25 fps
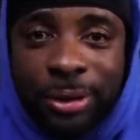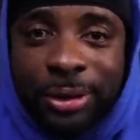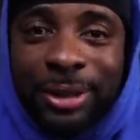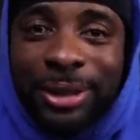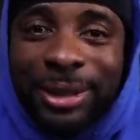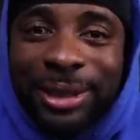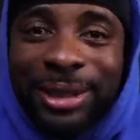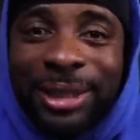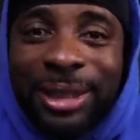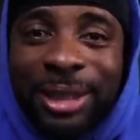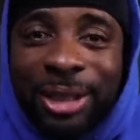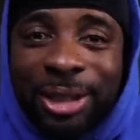
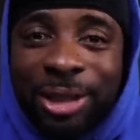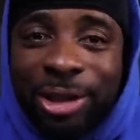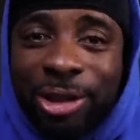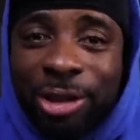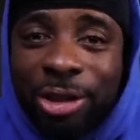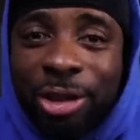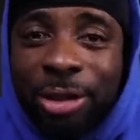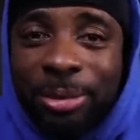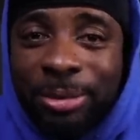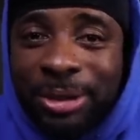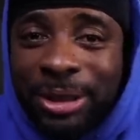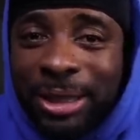You
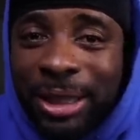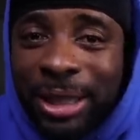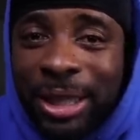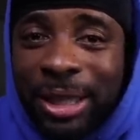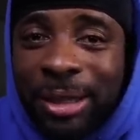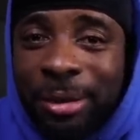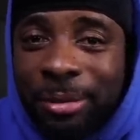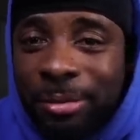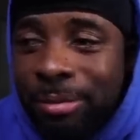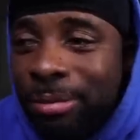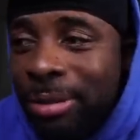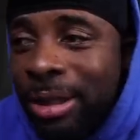know what I'm
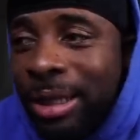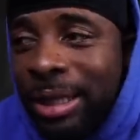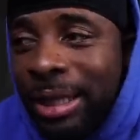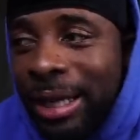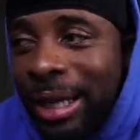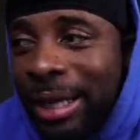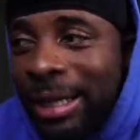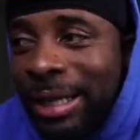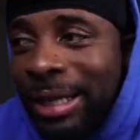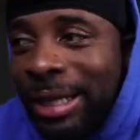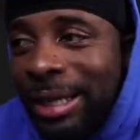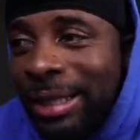saying? But
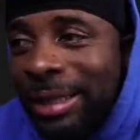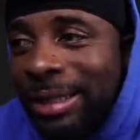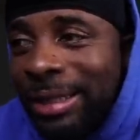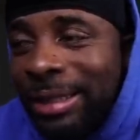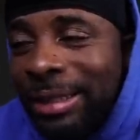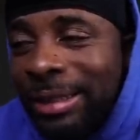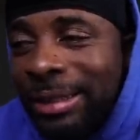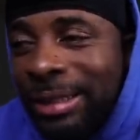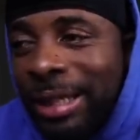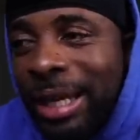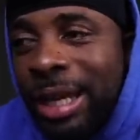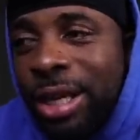at the end of
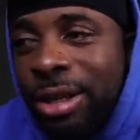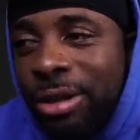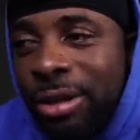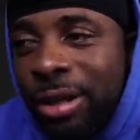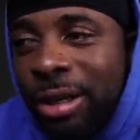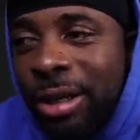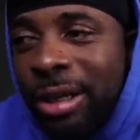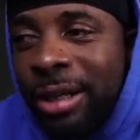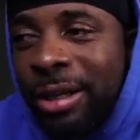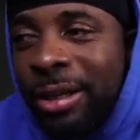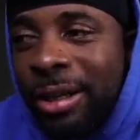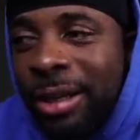the day,
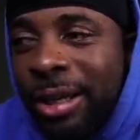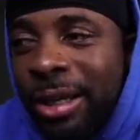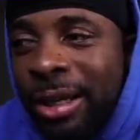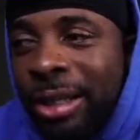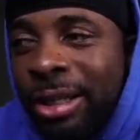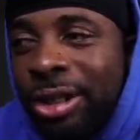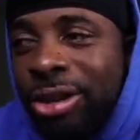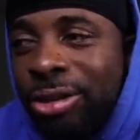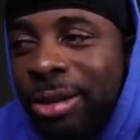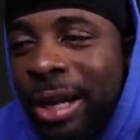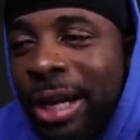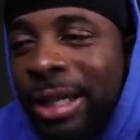an
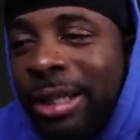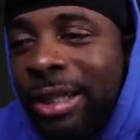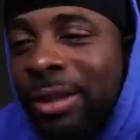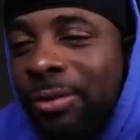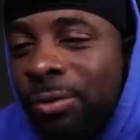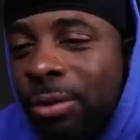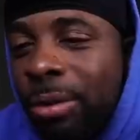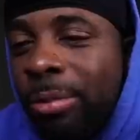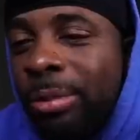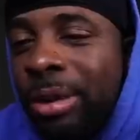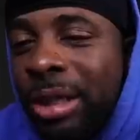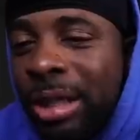attractive
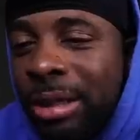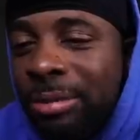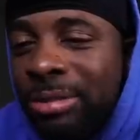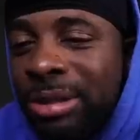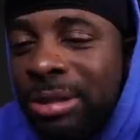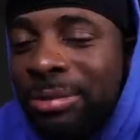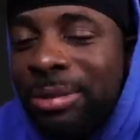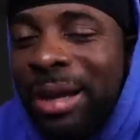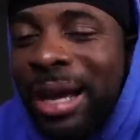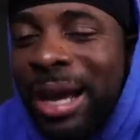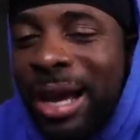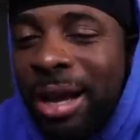woman come
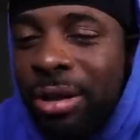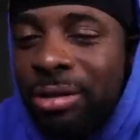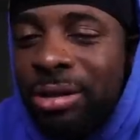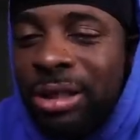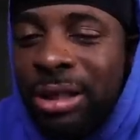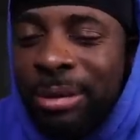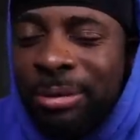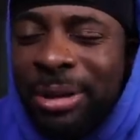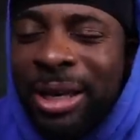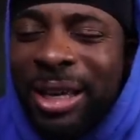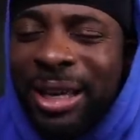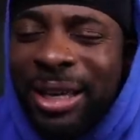to my house
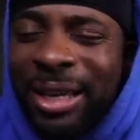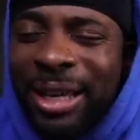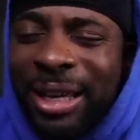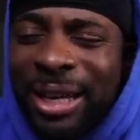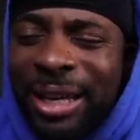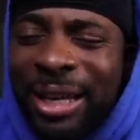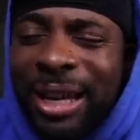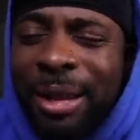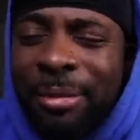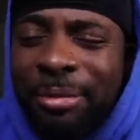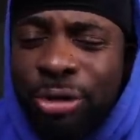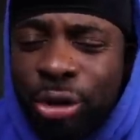
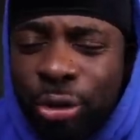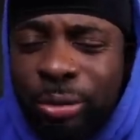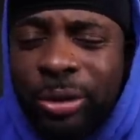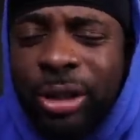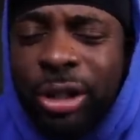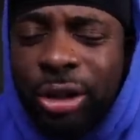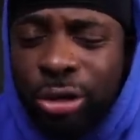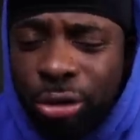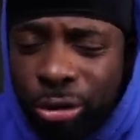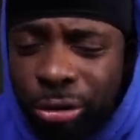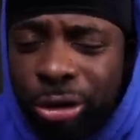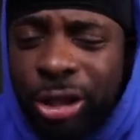and I'm
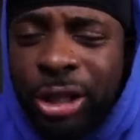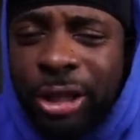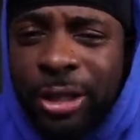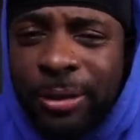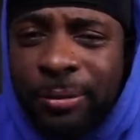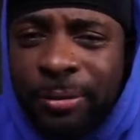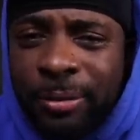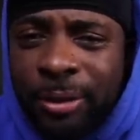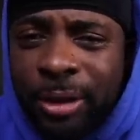23,